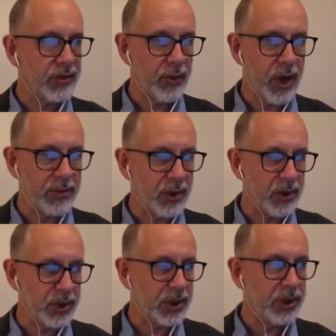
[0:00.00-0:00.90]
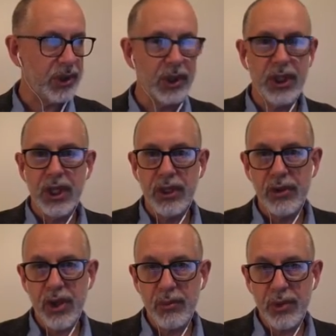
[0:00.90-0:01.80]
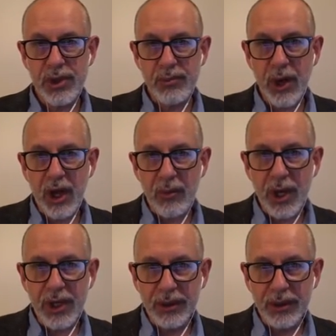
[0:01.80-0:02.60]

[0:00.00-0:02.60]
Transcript: whiteboard and you don't want to buy one.